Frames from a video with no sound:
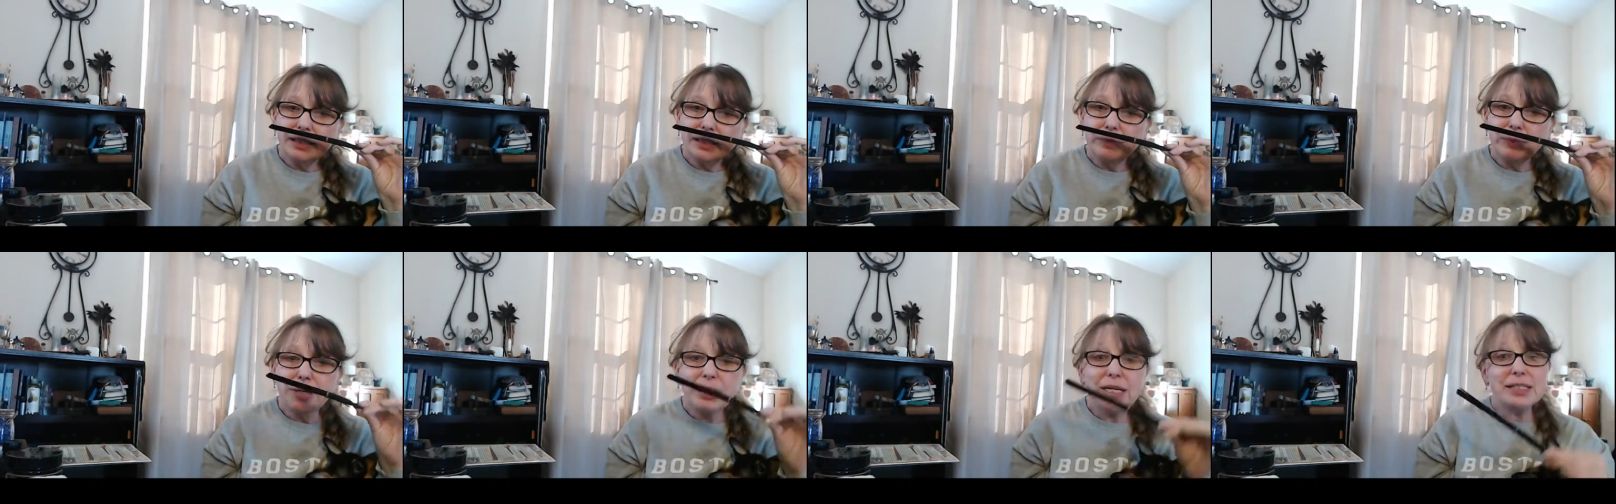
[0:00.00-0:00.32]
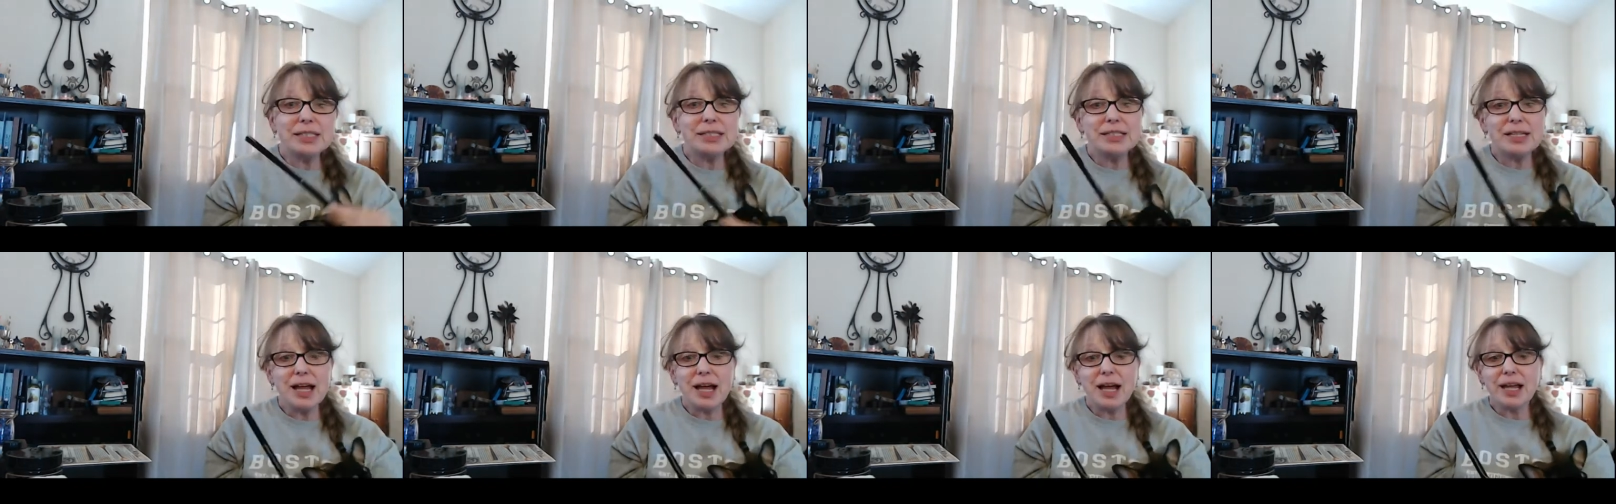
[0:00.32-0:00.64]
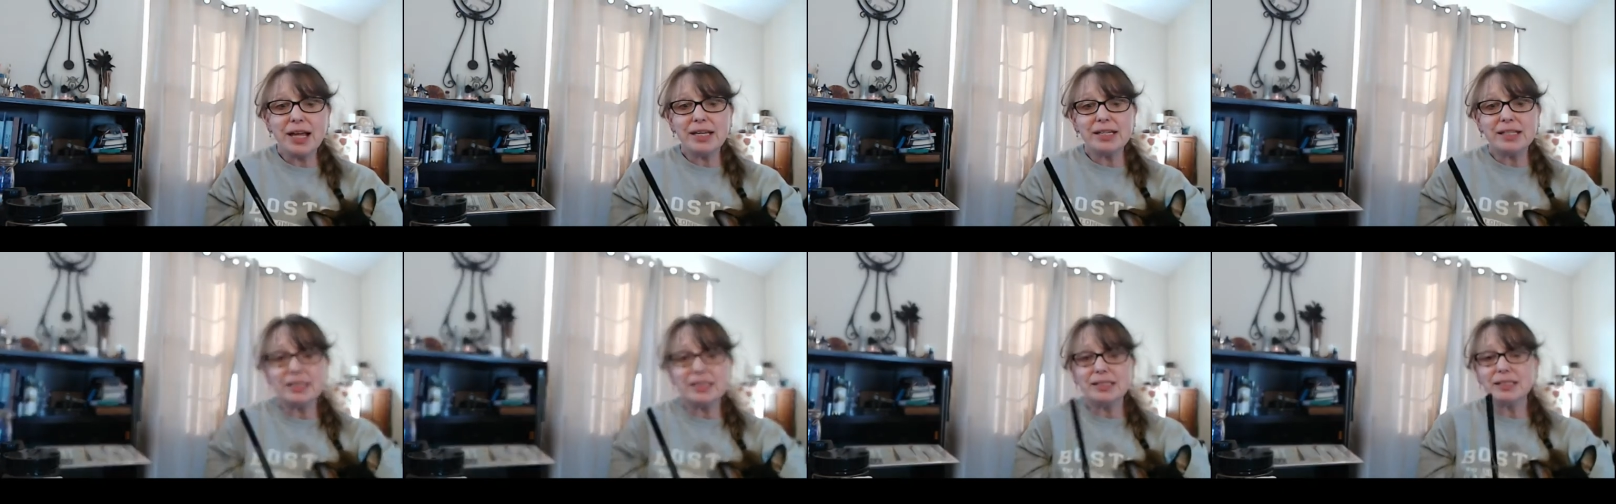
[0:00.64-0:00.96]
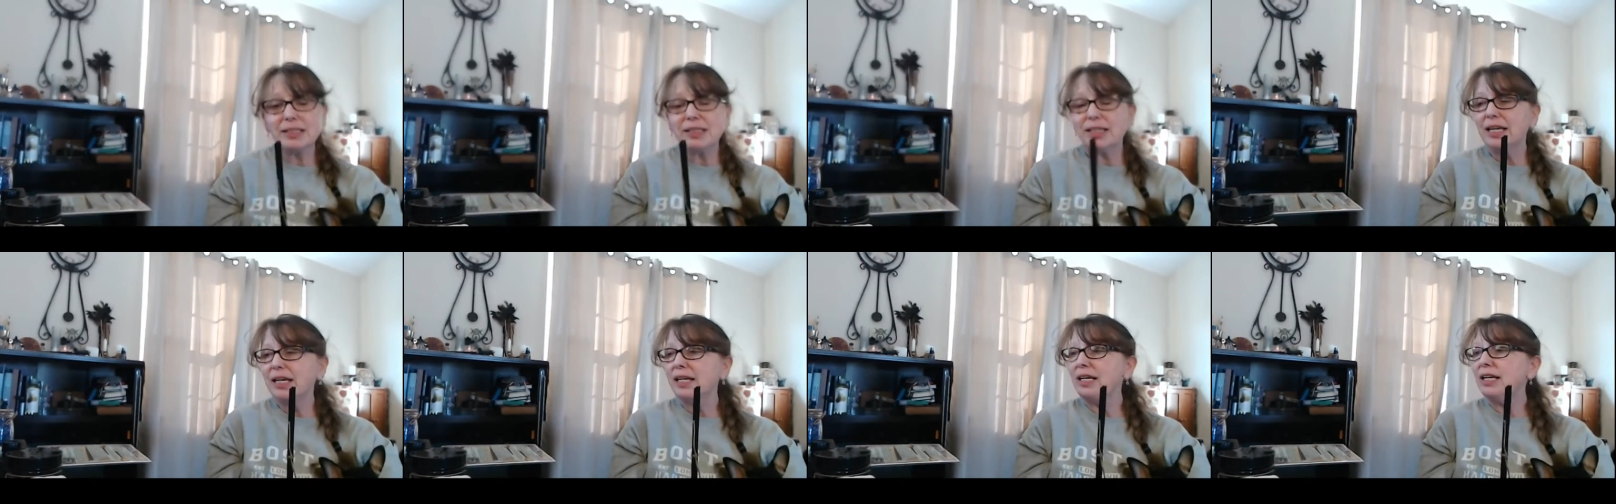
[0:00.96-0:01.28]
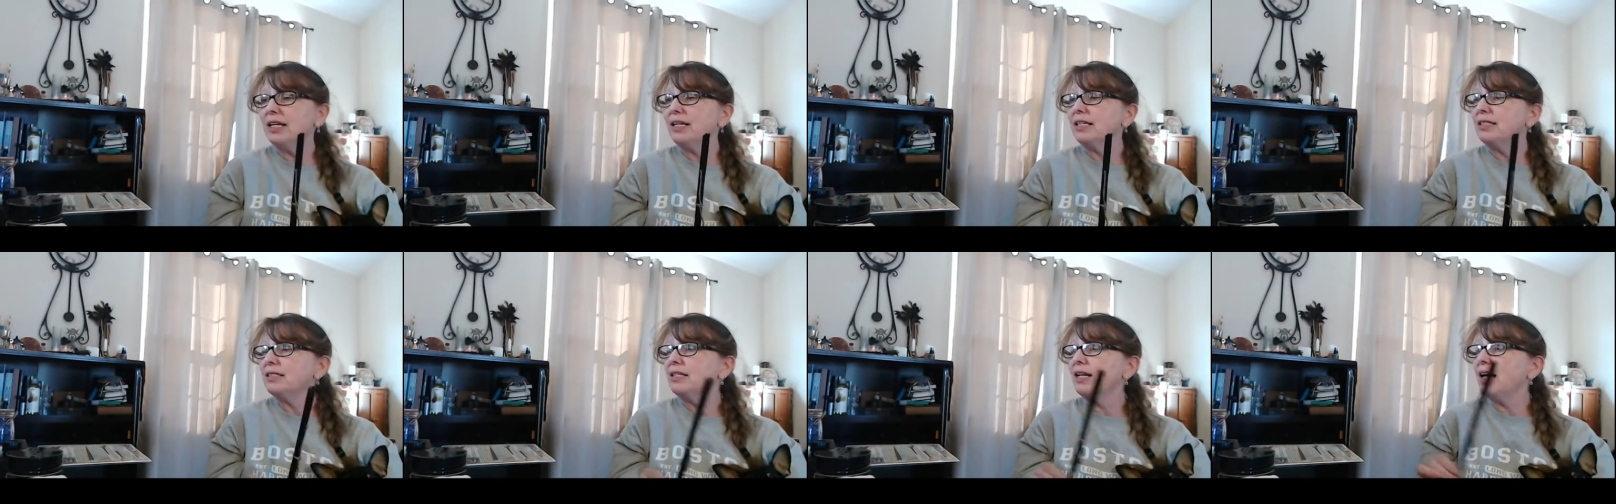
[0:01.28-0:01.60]
But it's nice. It
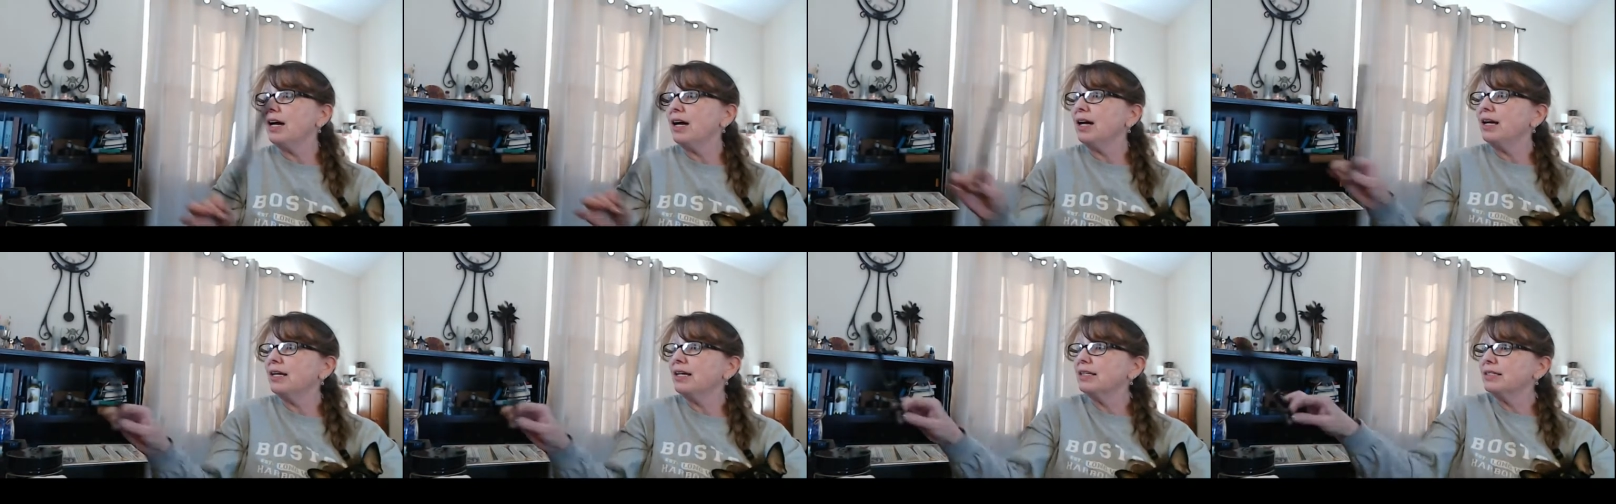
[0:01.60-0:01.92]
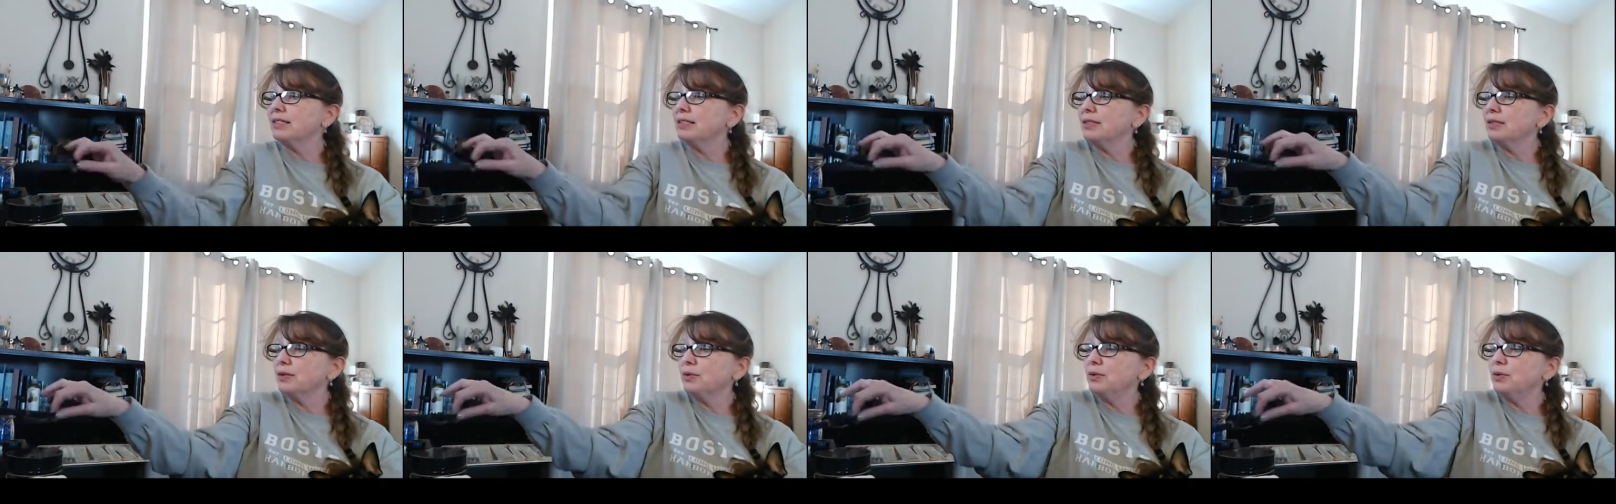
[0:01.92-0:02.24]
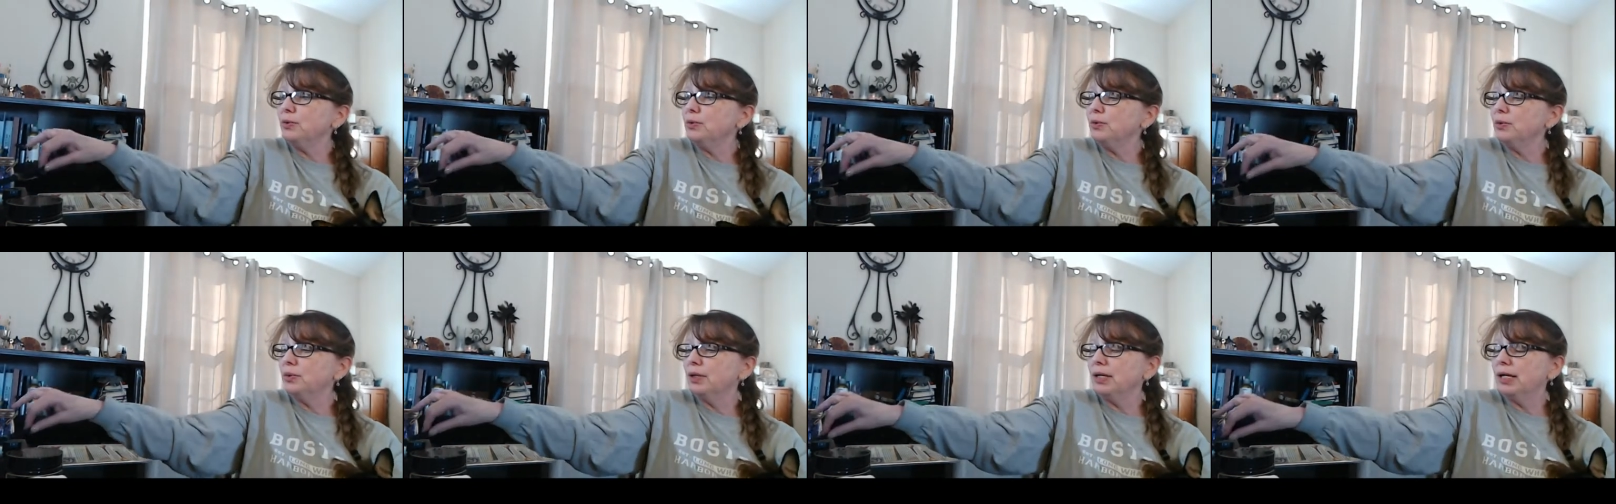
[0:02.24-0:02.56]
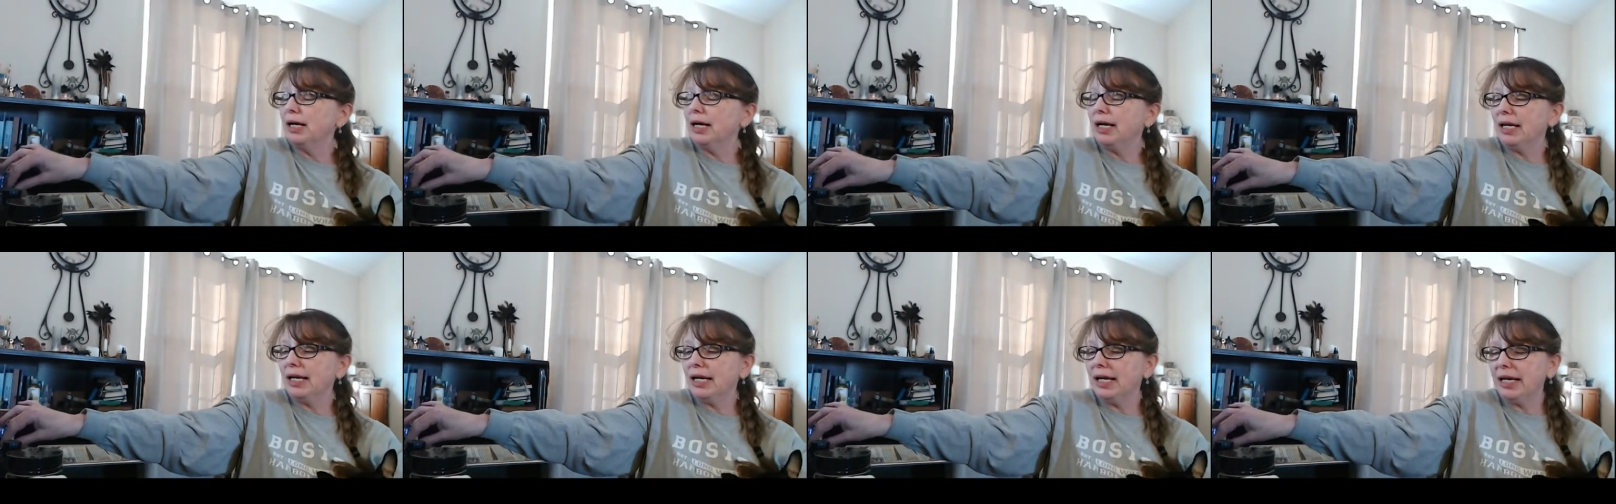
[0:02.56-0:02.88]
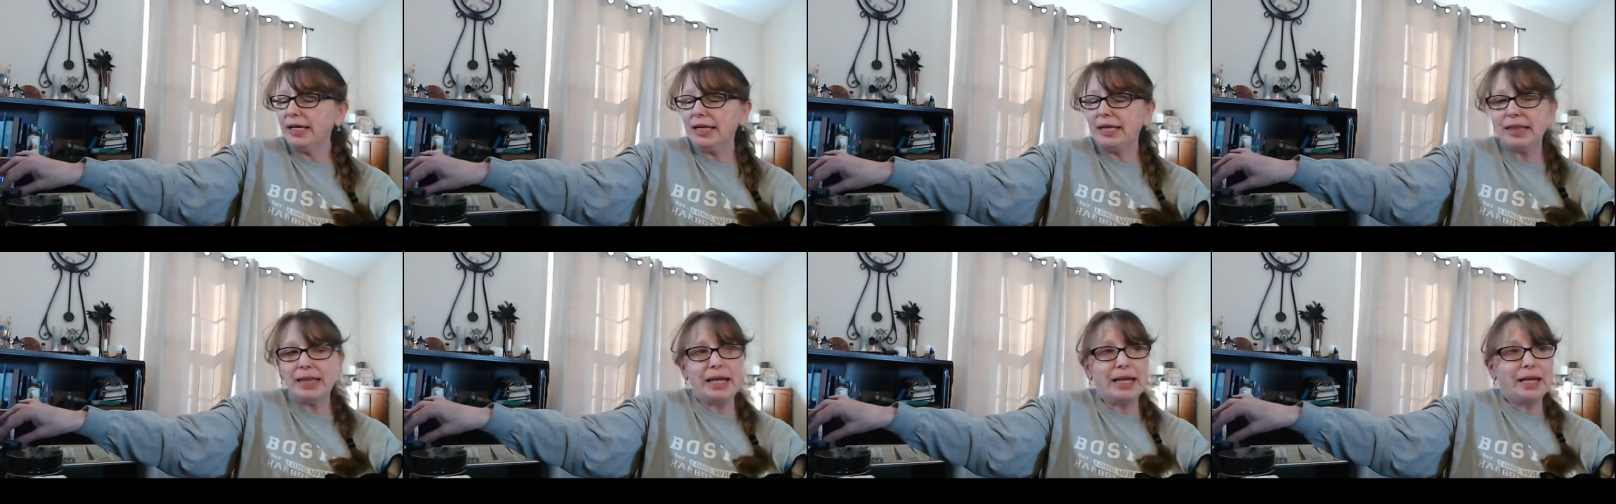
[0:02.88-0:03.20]
is nice. Ooh, I
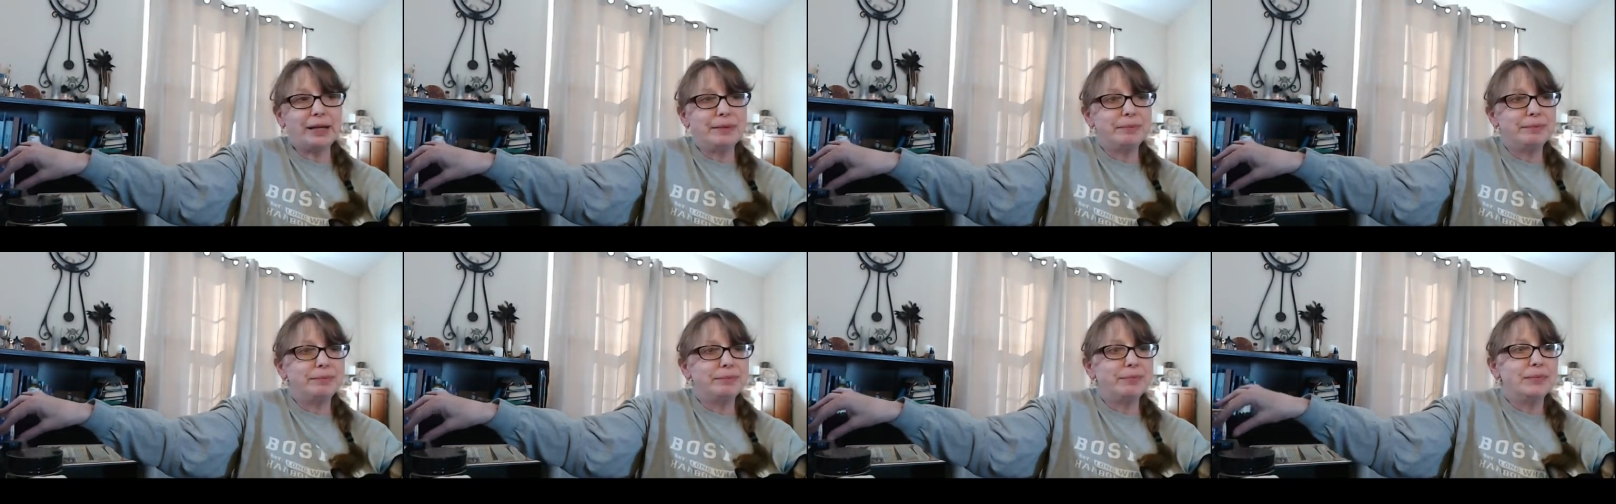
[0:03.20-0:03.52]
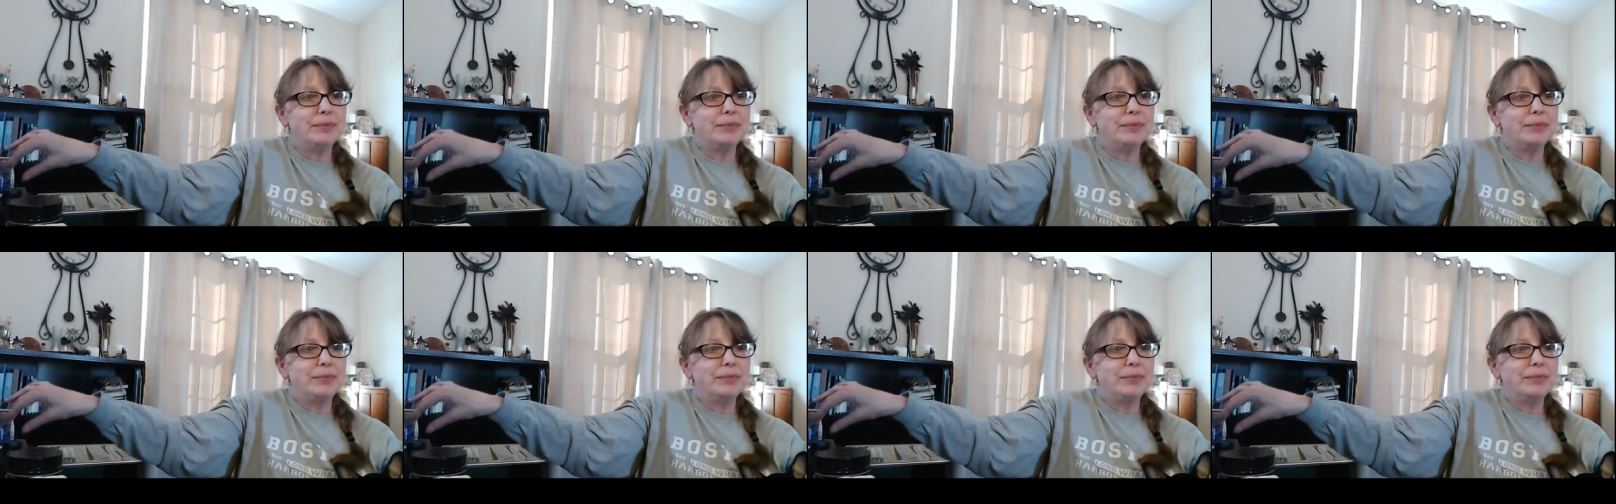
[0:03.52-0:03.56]
like that.